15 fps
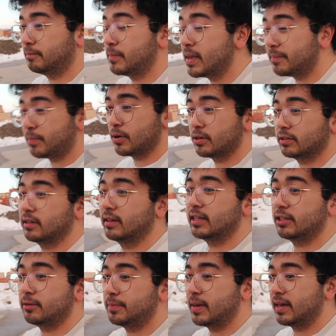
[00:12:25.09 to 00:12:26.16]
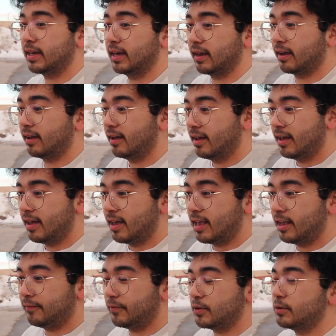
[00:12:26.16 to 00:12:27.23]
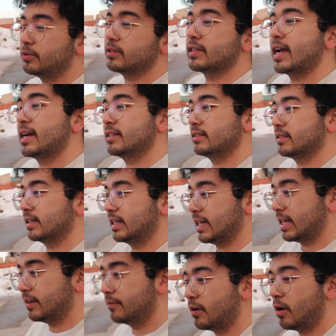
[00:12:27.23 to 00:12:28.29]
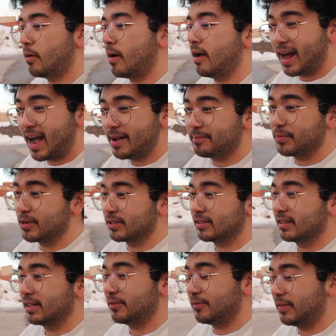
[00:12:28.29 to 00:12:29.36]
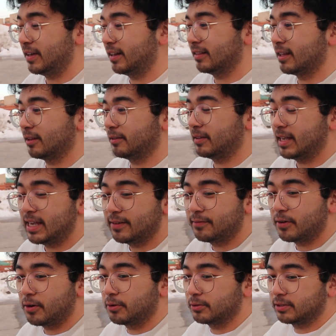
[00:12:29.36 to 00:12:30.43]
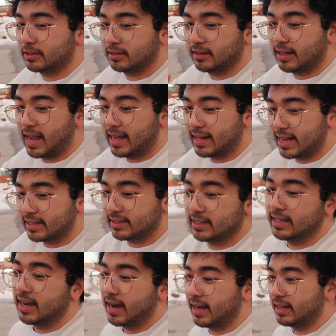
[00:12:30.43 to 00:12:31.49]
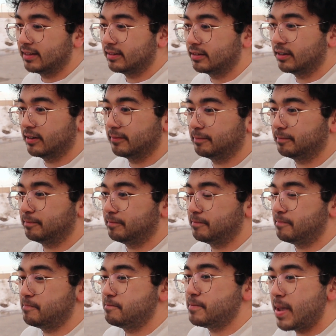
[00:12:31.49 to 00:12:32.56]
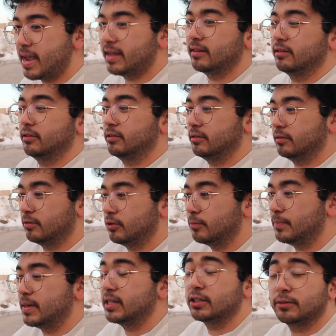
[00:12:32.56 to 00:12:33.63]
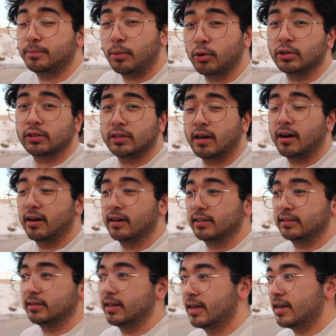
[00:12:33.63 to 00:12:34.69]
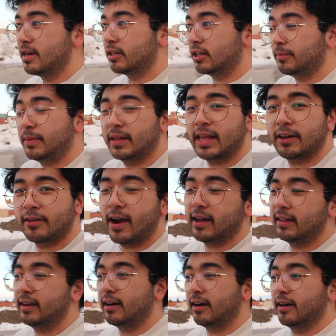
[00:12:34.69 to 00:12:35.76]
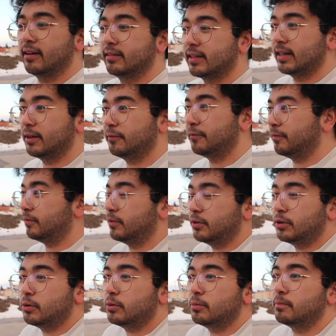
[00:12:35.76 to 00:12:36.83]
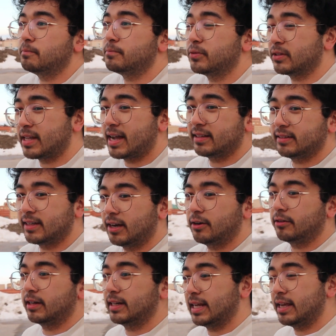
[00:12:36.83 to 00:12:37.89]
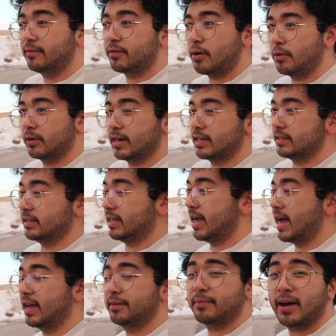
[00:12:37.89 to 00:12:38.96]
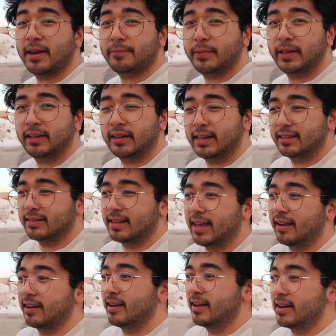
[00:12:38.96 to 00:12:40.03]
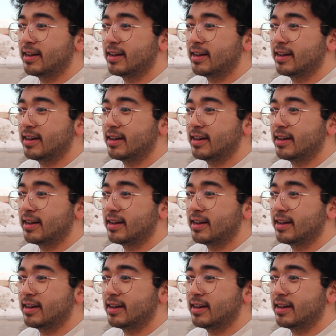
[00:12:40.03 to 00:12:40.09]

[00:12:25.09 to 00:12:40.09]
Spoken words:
Me personally speaking, if you stance an Evo, I personally feel that Evos and STIs, they're made to be sports cars, to be like rally cars. And if you stance out an Evo or an STI, in my opinion, it's like